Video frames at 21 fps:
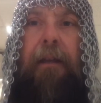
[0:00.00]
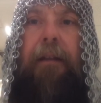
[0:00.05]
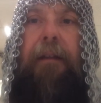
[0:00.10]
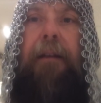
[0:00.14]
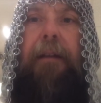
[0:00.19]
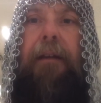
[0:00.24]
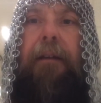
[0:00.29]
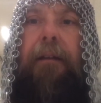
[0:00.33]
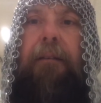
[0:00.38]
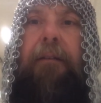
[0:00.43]

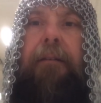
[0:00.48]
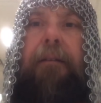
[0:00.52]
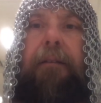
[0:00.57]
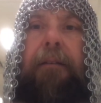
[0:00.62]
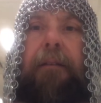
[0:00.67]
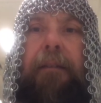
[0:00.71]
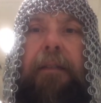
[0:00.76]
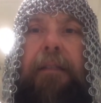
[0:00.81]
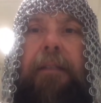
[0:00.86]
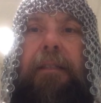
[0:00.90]
Now,
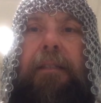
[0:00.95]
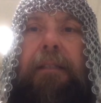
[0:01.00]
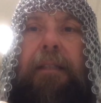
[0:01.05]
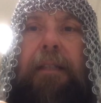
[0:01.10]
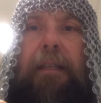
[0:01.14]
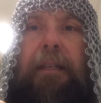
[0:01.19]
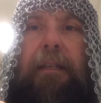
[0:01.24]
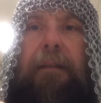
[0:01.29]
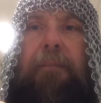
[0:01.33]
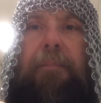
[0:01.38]
this is
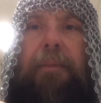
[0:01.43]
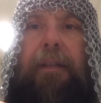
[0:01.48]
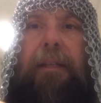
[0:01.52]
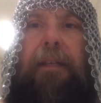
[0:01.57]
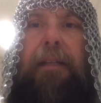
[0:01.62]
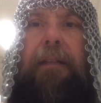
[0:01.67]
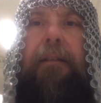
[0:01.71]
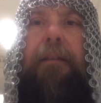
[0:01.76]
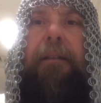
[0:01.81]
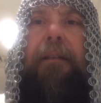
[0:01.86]

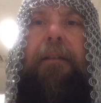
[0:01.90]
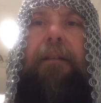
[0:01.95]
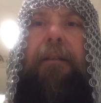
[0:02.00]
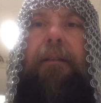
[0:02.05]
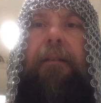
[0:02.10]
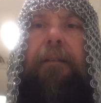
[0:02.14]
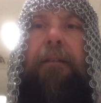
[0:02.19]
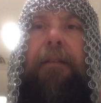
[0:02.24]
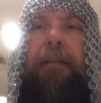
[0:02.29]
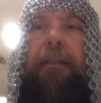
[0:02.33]
incomplete.
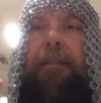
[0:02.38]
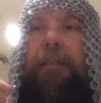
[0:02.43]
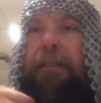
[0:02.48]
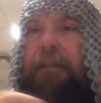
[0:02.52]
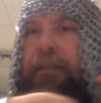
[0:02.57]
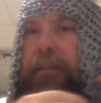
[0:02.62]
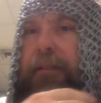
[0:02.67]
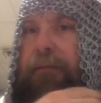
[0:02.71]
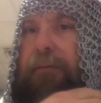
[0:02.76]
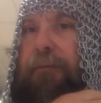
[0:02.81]
This
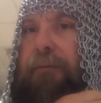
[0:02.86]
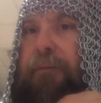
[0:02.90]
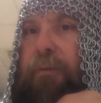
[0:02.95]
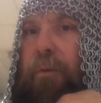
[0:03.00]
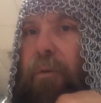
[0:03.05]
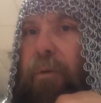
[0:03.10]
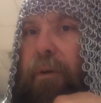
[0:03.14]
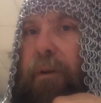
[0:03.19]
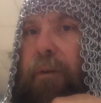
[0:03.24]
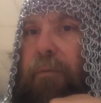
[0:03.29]
is
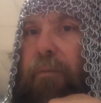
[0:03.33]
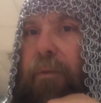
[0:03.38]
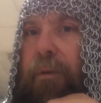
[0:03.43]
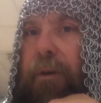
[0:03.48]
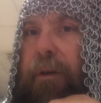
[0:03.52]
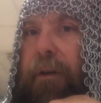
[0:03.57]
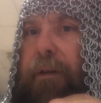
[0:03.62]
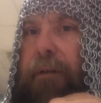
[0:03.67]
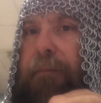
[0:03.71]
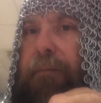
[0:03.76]

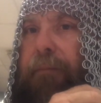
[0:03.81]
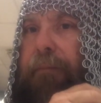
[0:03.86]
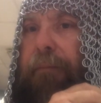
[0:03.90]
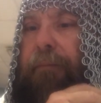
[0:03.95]
4-in-1